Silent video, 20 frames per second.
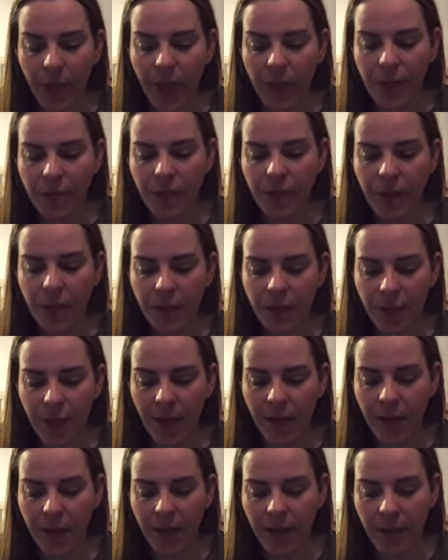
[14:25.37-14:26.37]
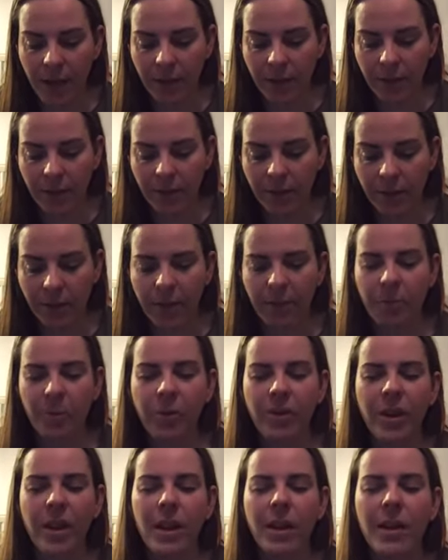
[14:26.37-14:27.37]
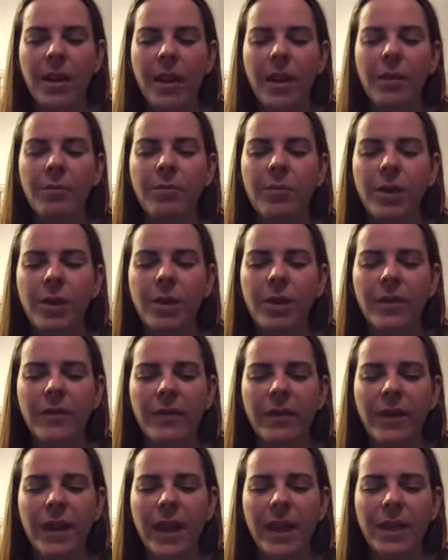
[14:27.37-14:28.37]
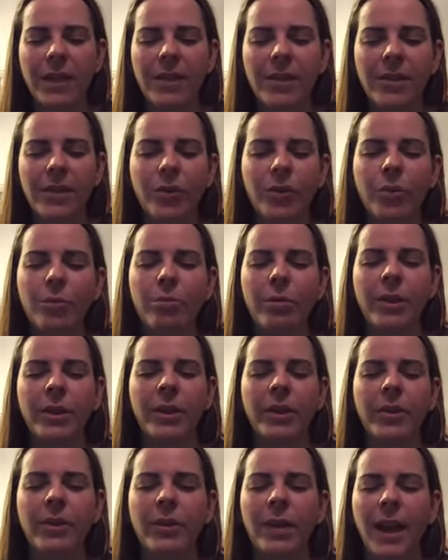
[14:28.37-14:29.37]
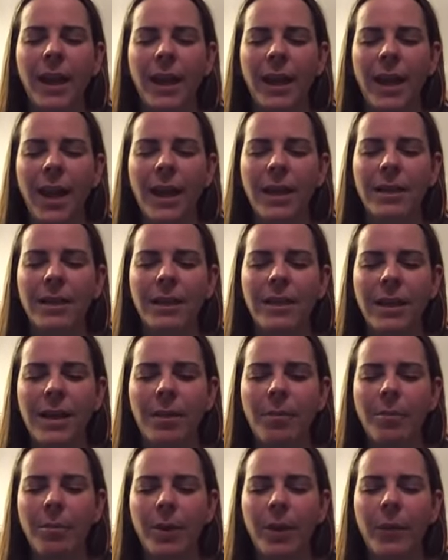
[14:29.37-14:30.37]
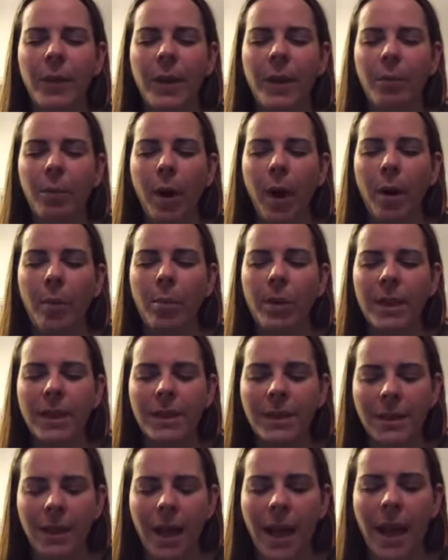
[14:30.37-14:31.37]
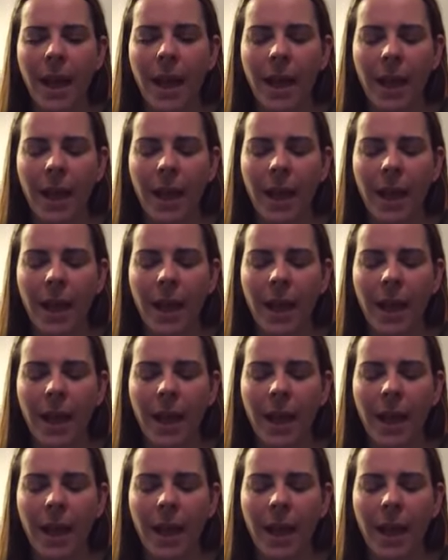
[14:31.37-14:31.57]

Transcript: Ajna chakra, and breathing in beautiful indigo blue, like a nice deep bluey purpley sky.